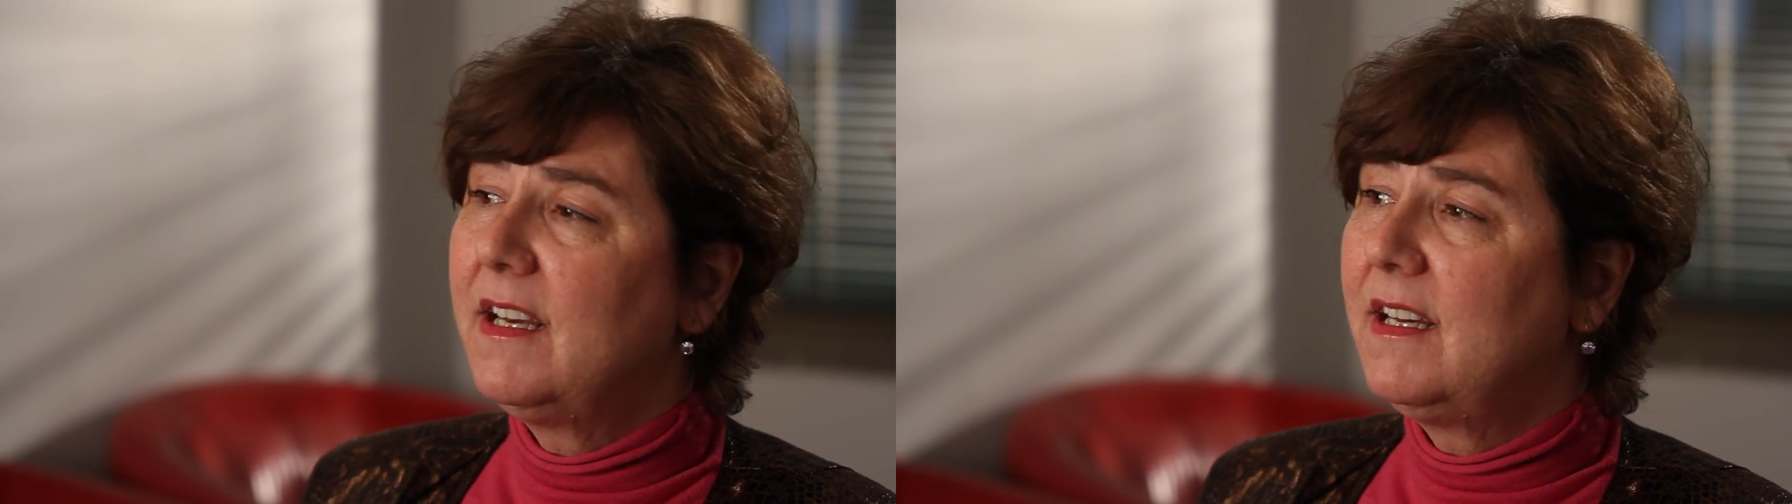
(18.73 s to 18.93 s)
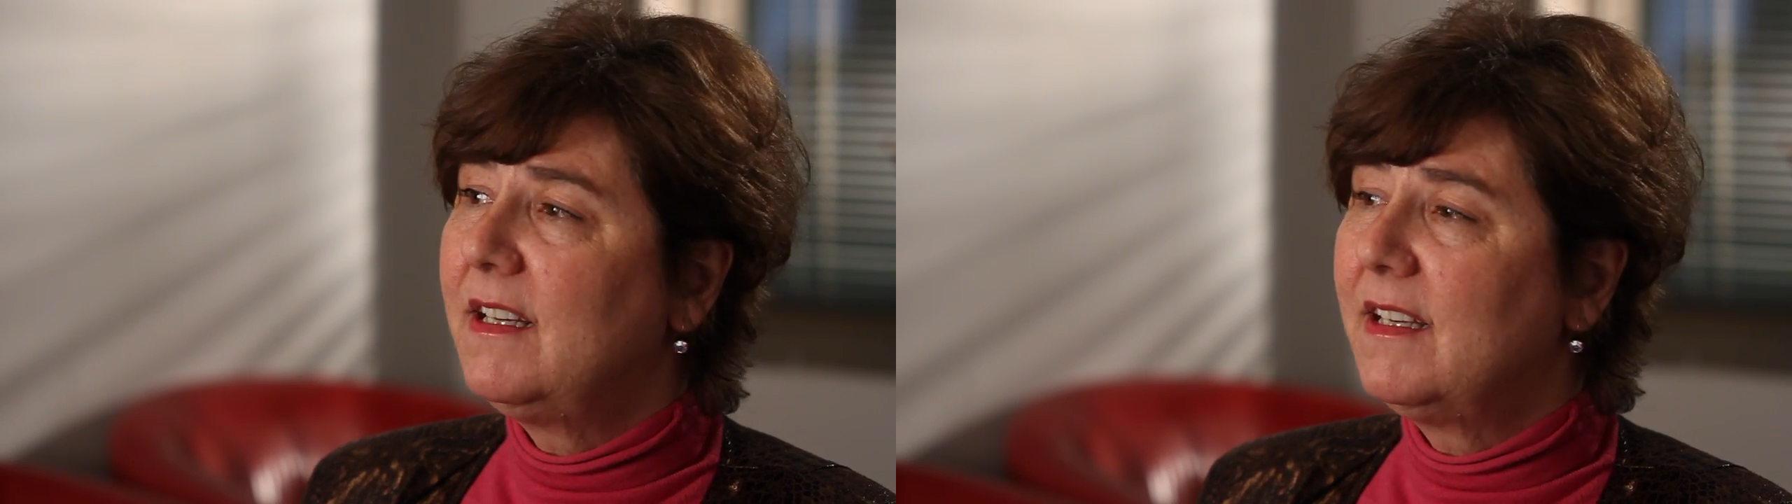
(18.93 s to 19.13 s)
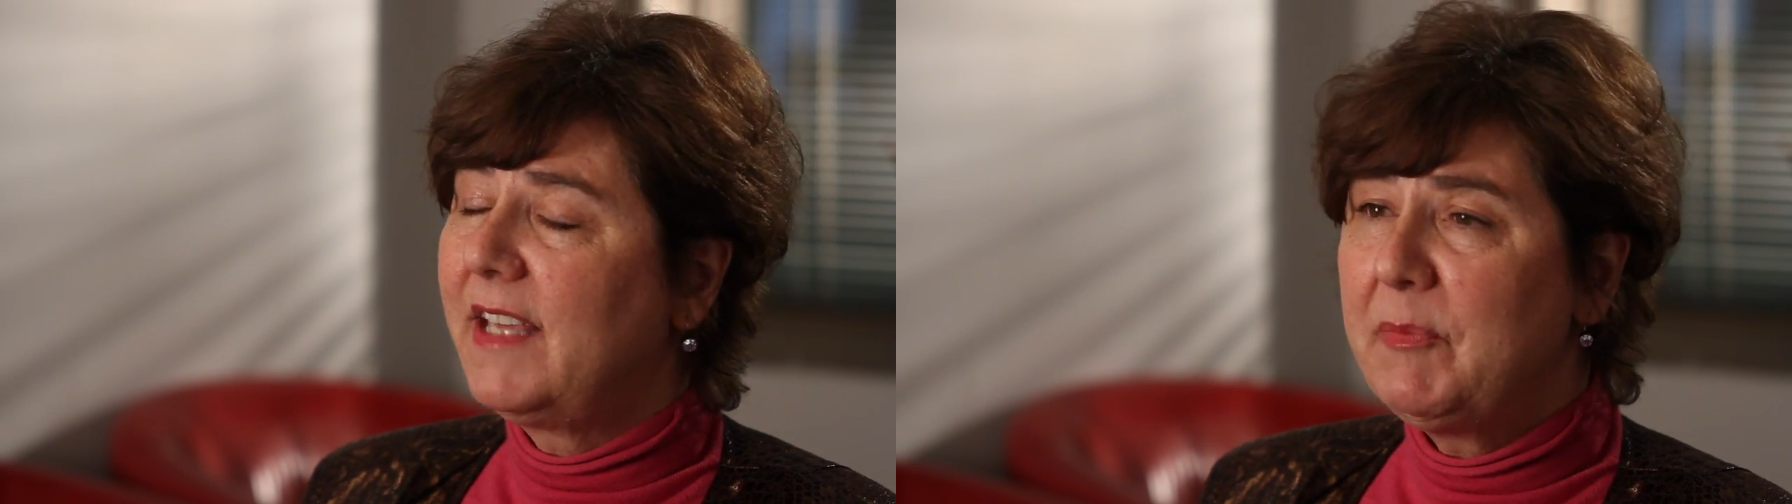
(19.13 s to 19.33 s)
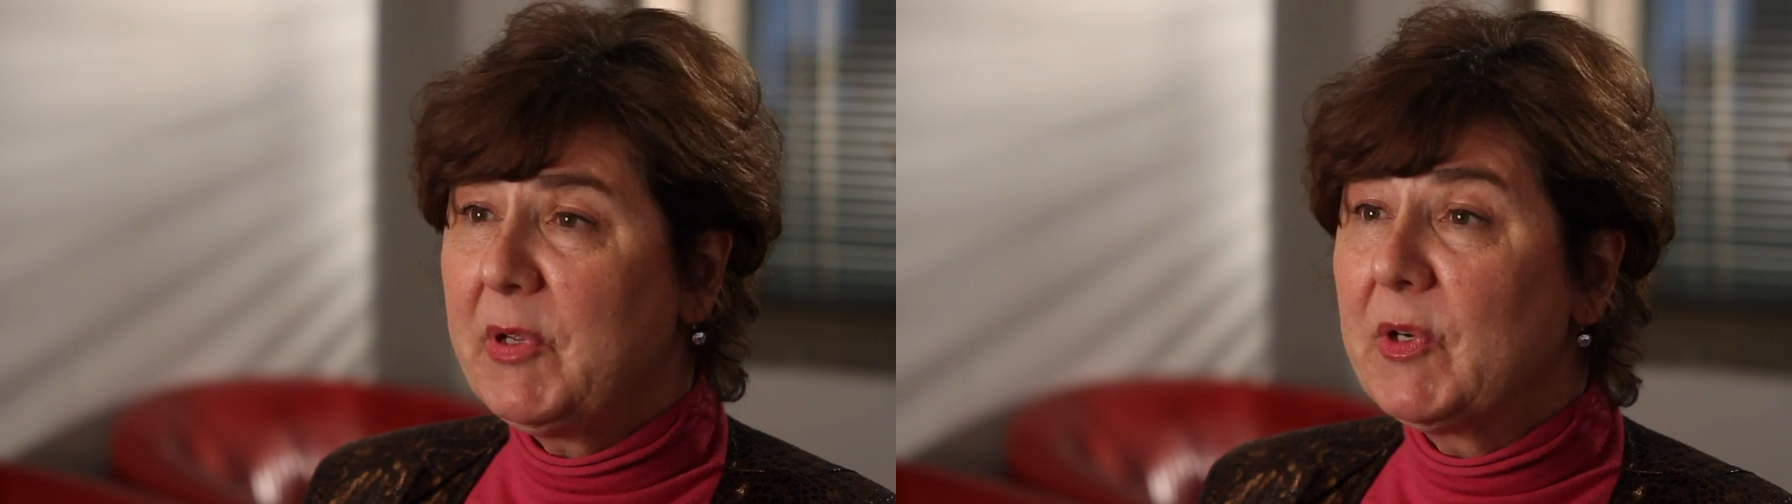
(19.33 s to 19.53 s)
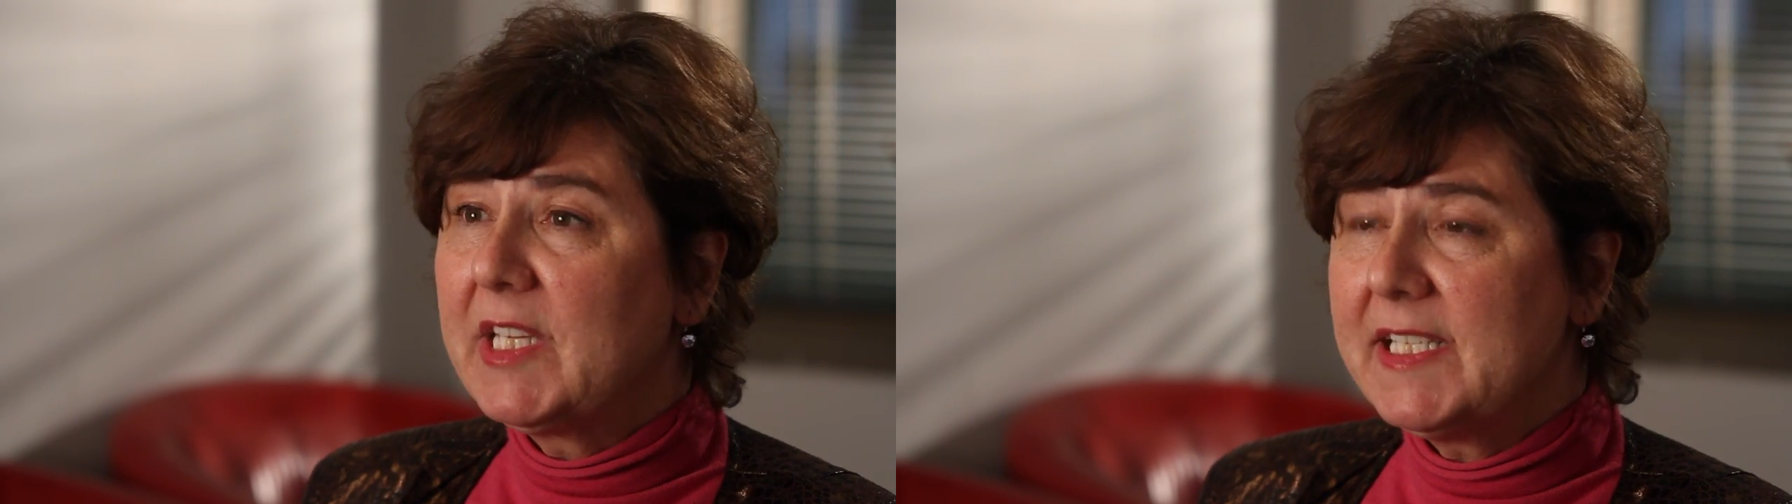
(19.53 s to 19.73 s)
can
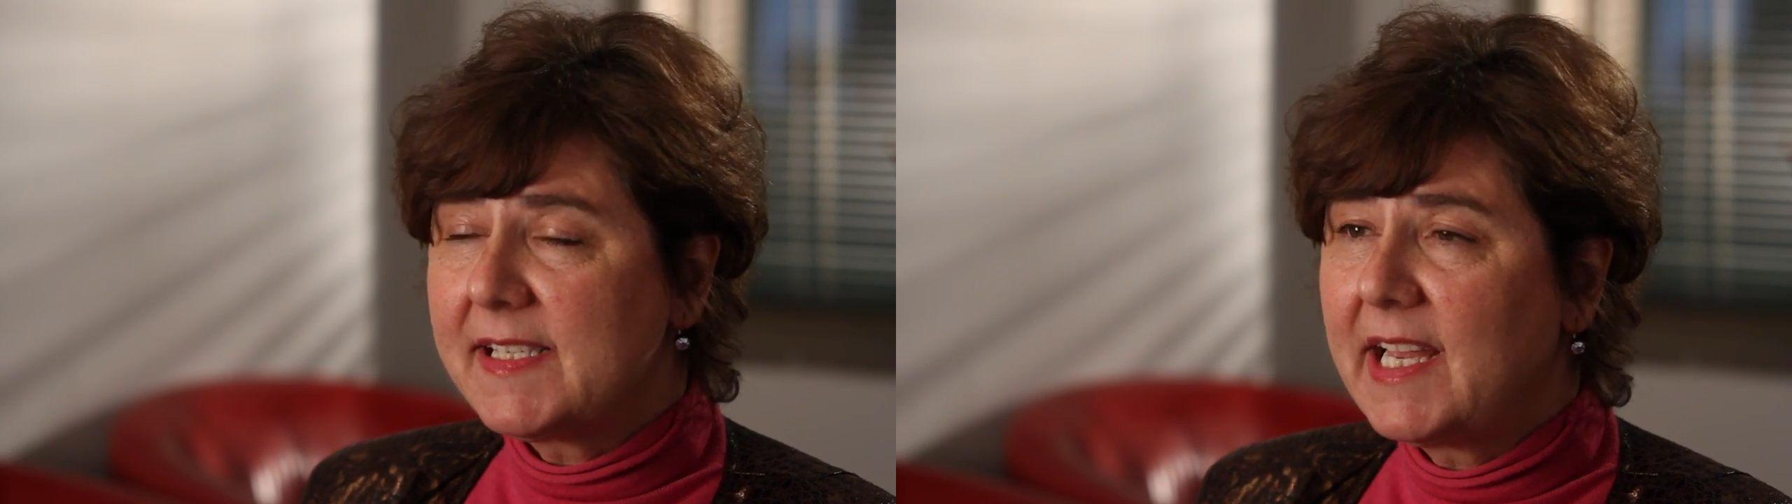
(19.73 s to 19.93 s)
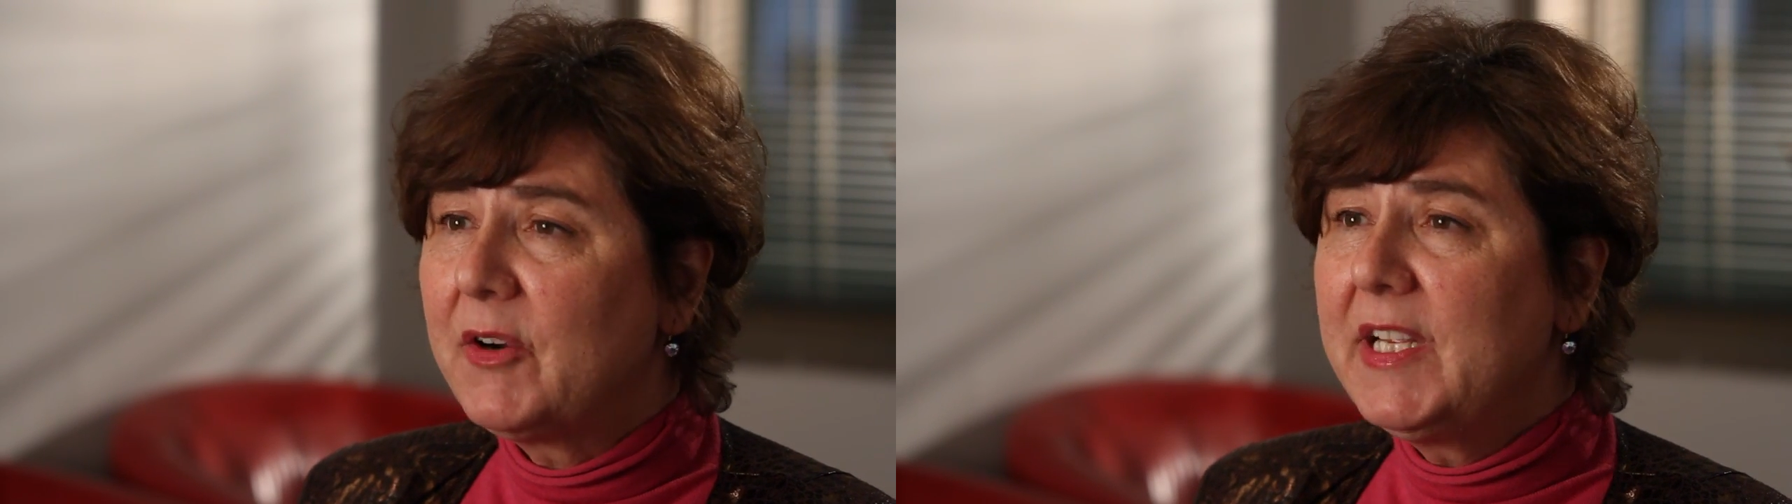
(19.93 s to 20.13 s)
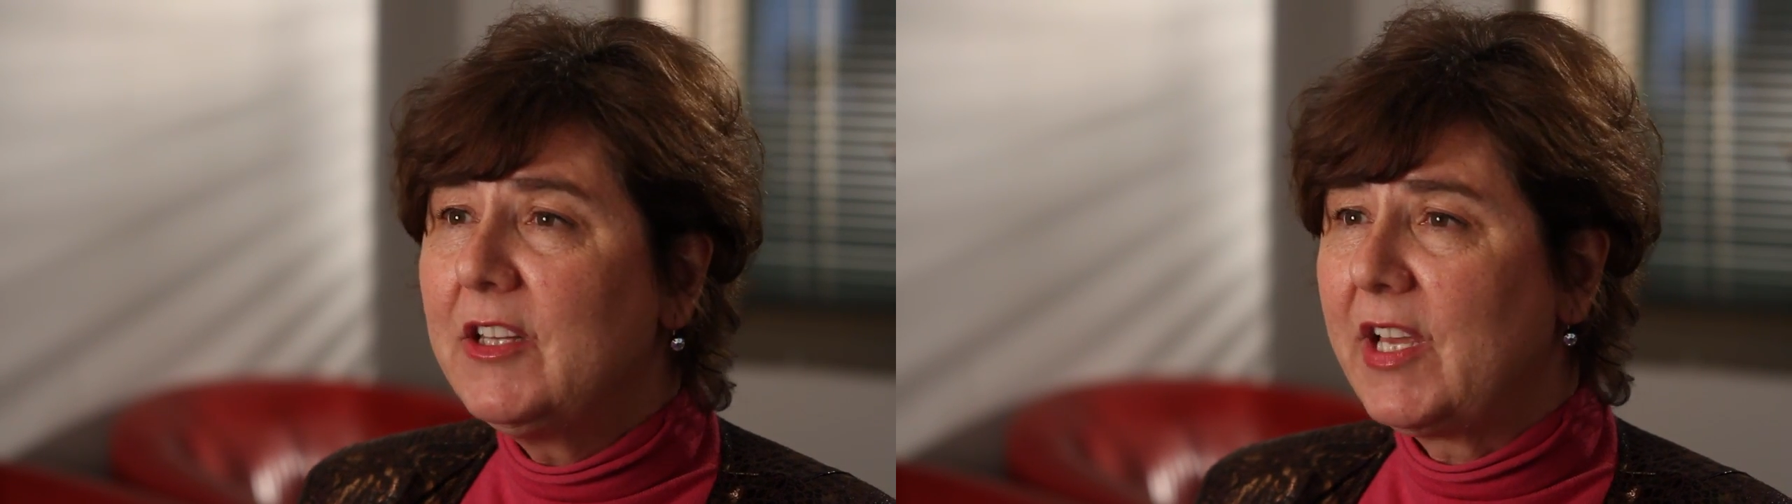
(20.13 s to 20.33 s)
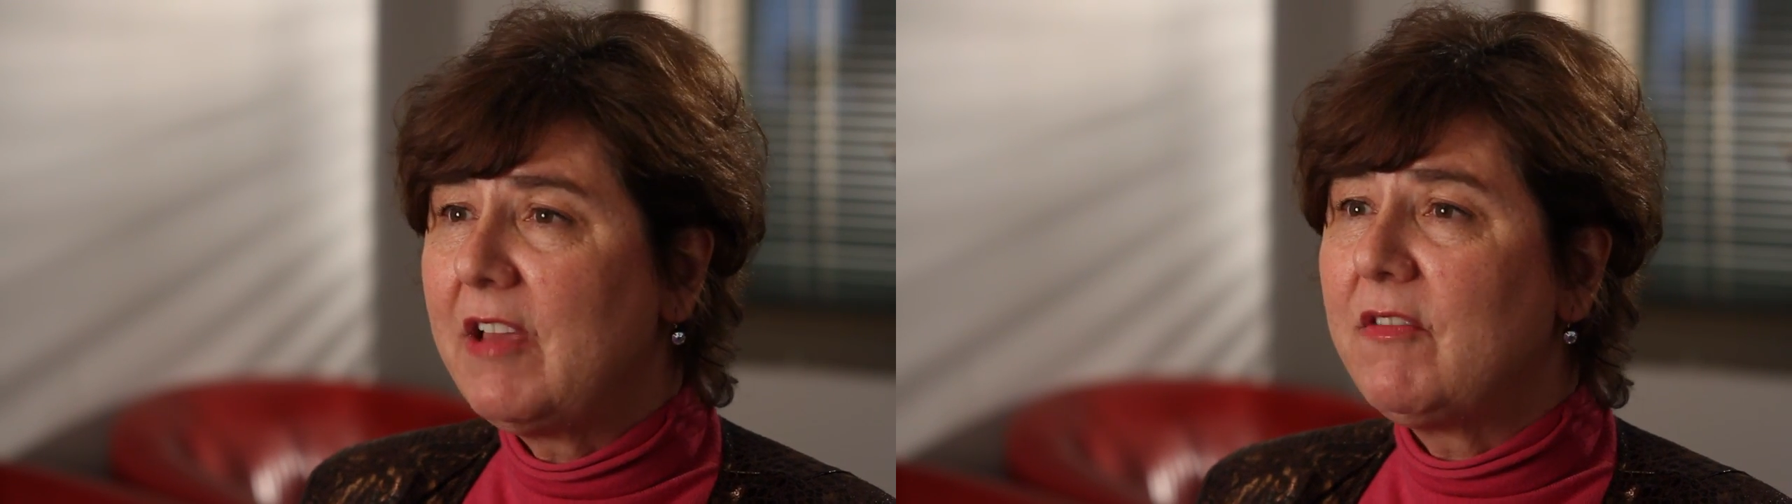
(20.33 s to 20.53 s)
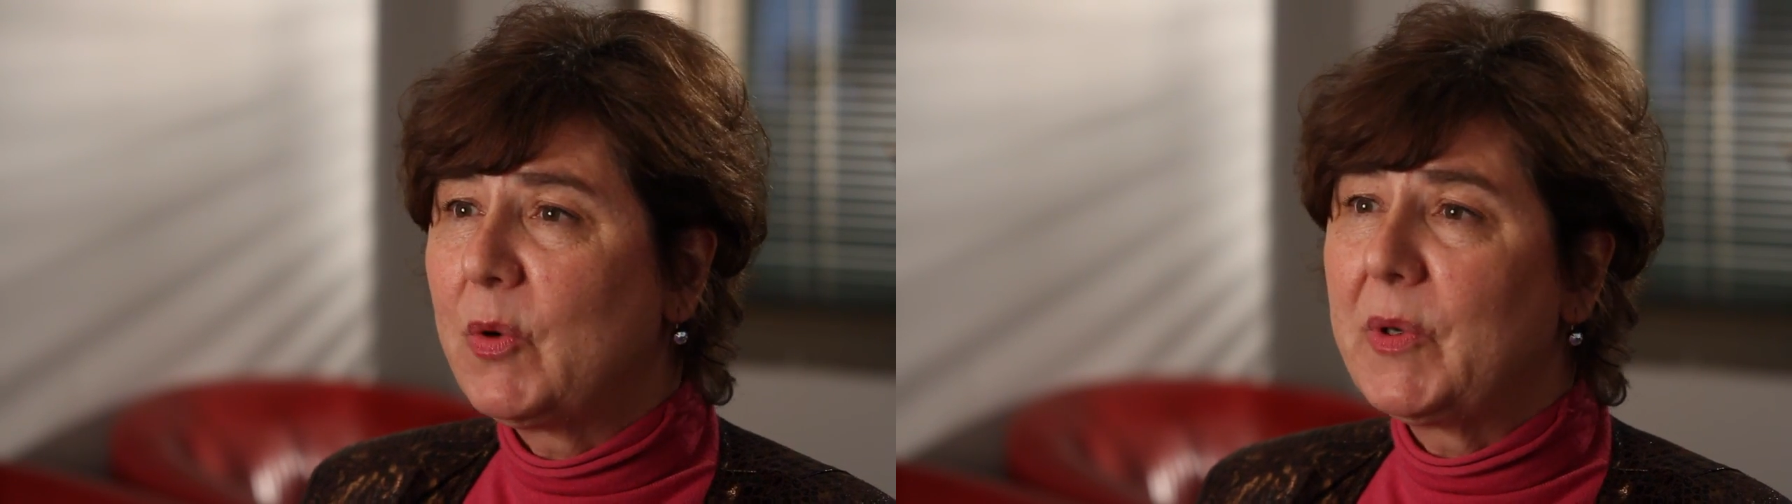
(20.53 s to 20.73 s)
be really scary
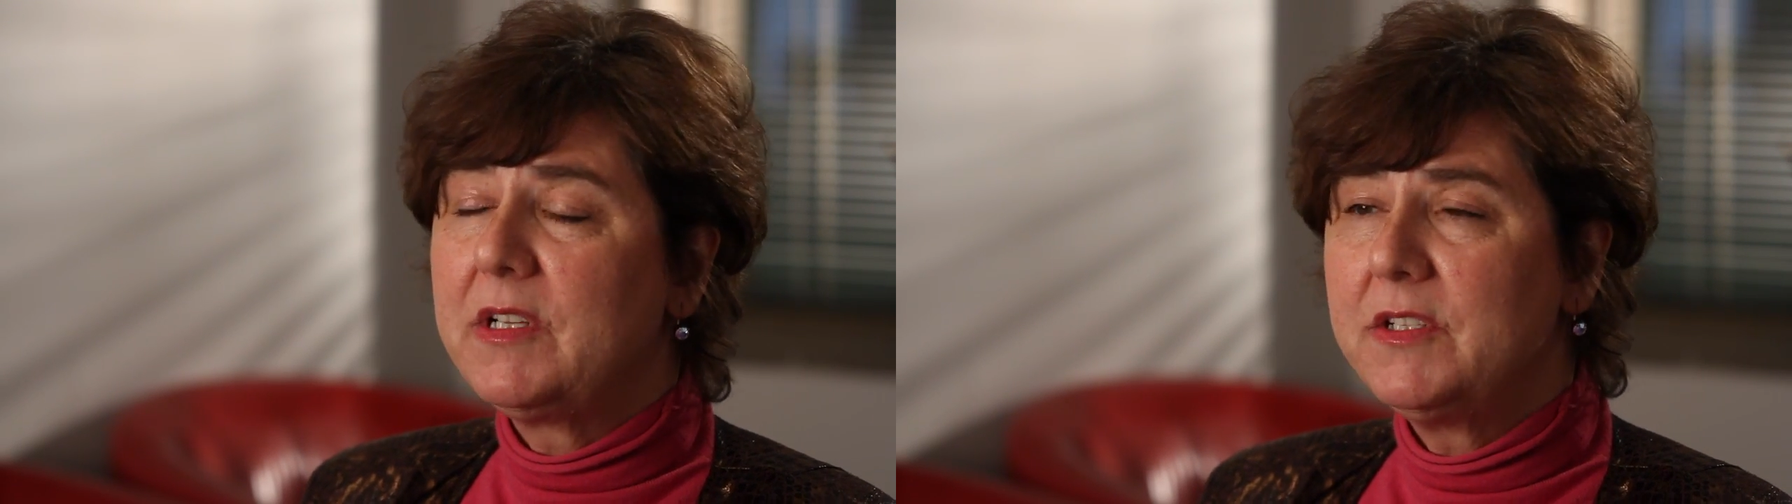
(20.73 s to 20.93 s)
looking forward